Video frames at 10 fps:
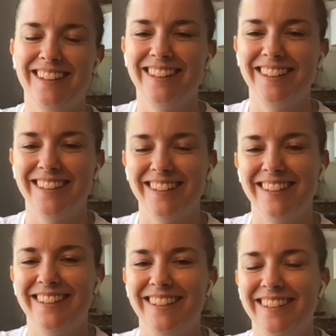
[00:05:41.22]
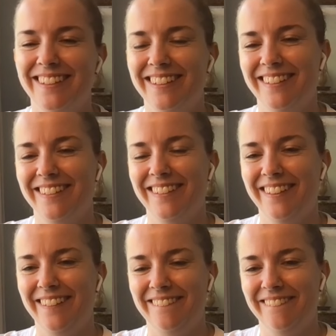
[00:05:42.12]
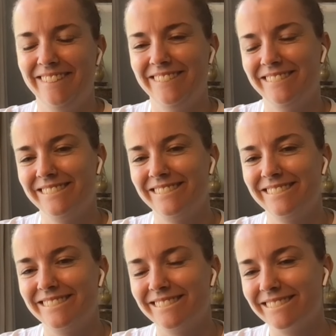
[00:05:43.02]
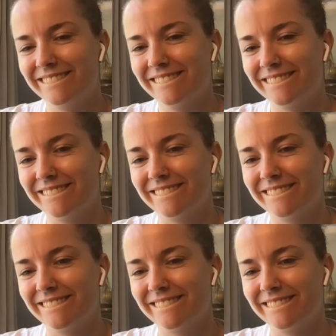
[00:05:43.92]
[no speech]